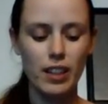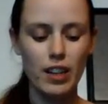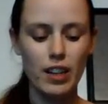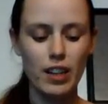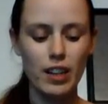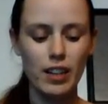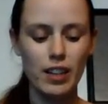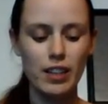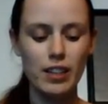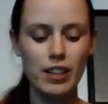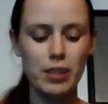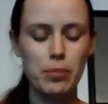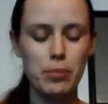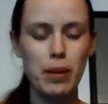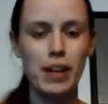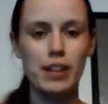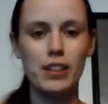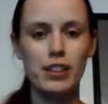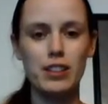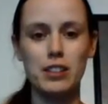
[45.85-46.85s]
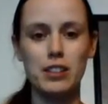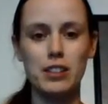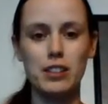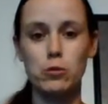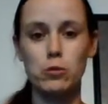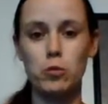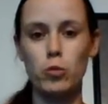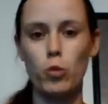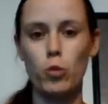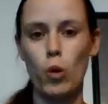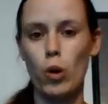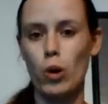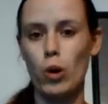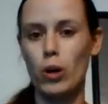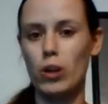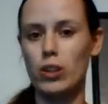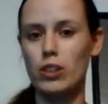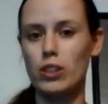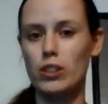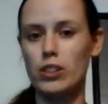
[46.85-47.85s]
in a parallel
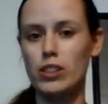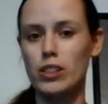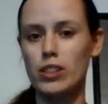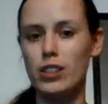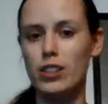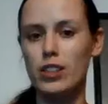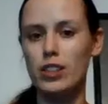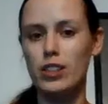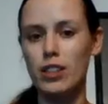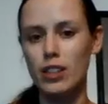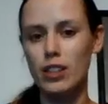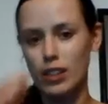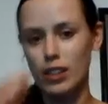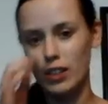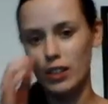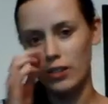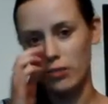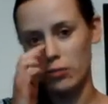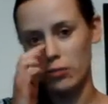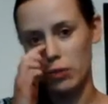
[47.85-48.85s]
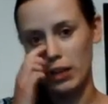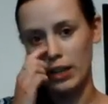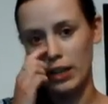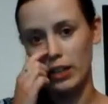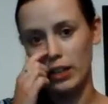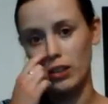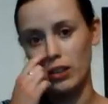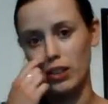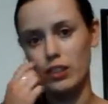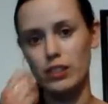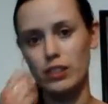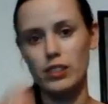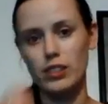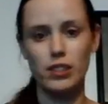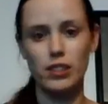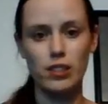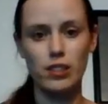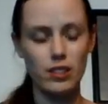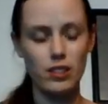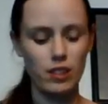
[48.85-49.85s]
world where
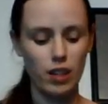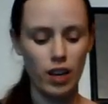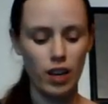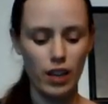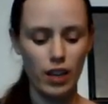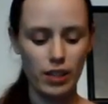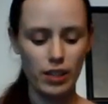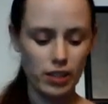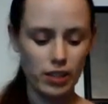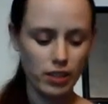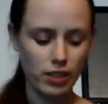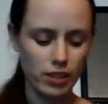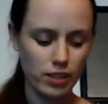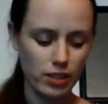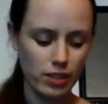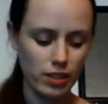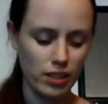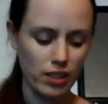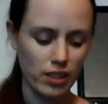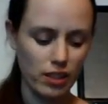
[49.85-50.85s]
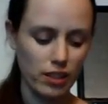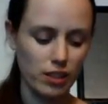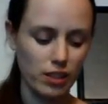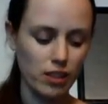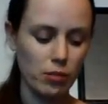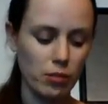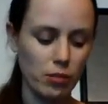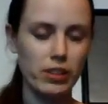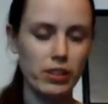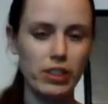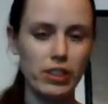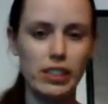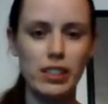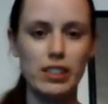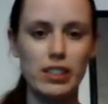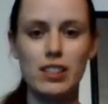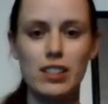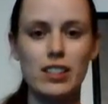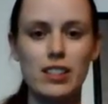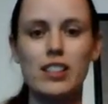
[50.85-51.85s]
London is not in a good
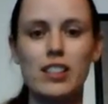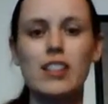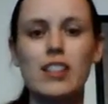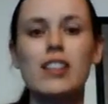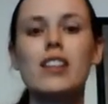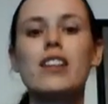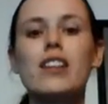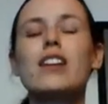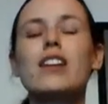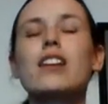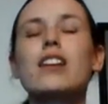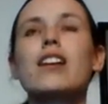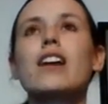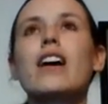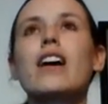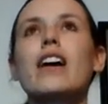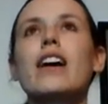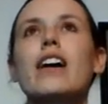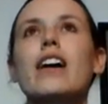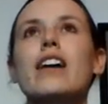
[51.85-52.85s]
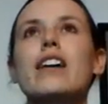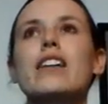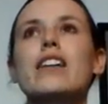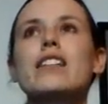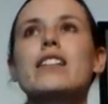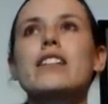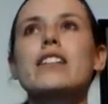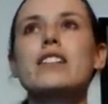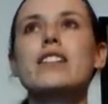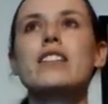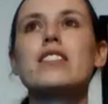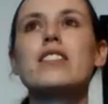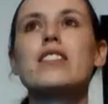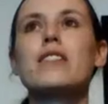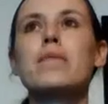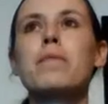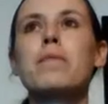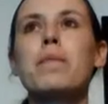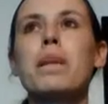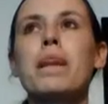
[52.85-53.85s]
place. And
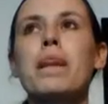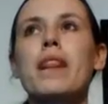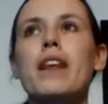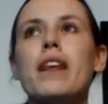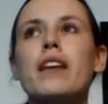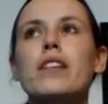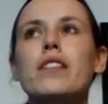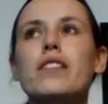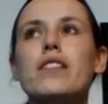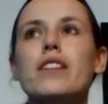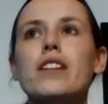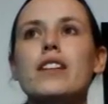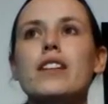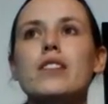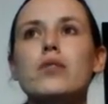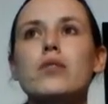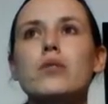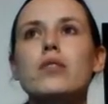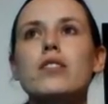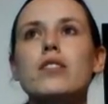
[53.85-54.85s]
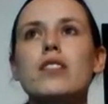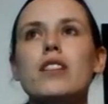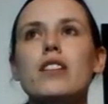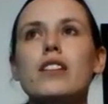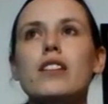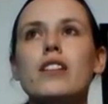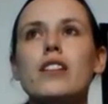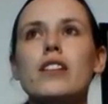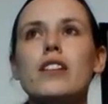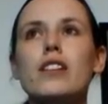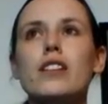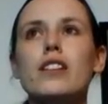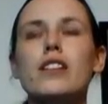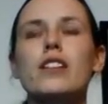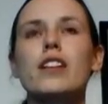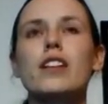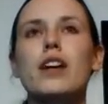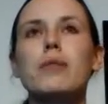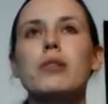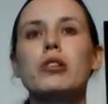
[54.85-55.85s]
they use
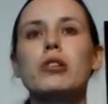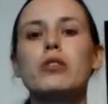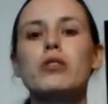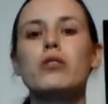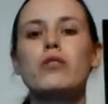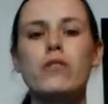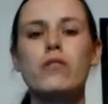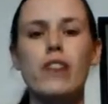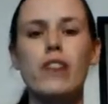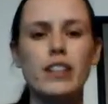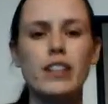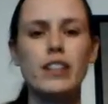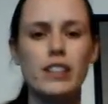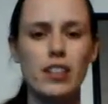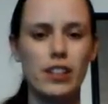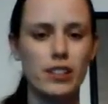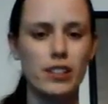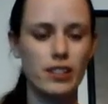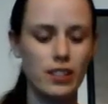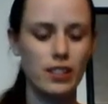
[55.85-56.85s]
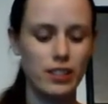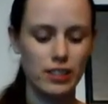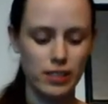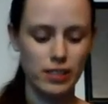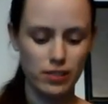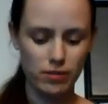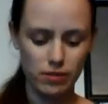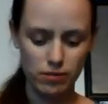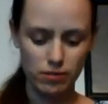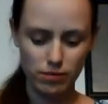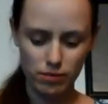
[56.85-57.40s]
the chemical Fantilliatum.